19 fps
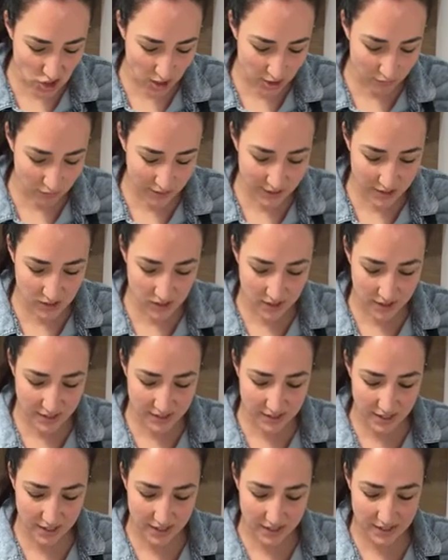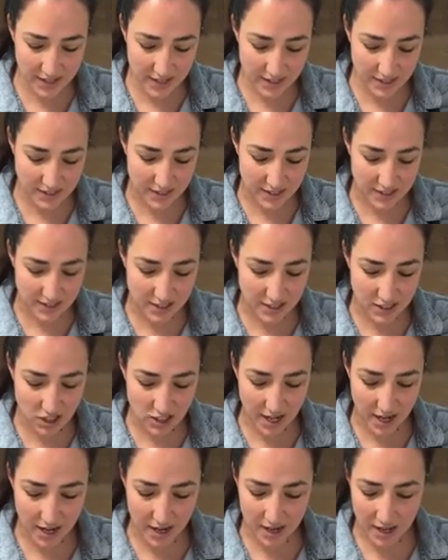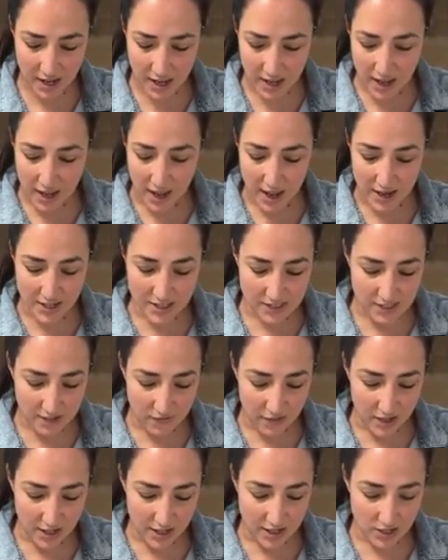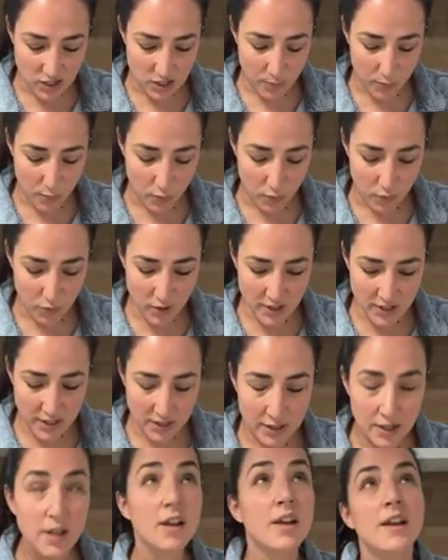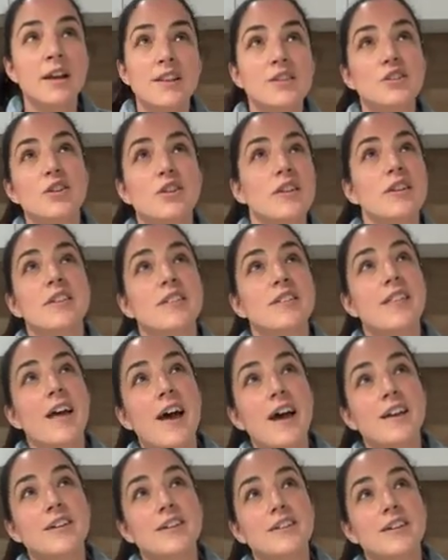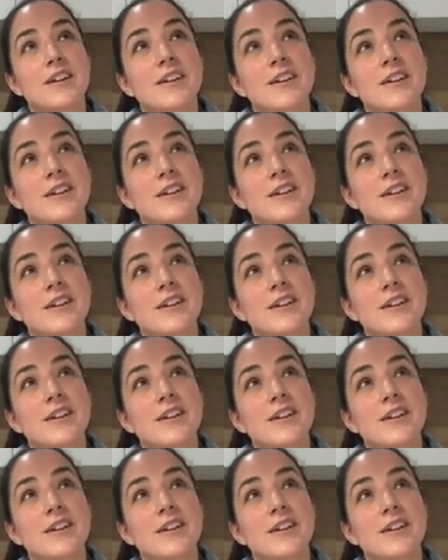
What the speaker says: So this is a 6-inch cake and a 7-inch board. So that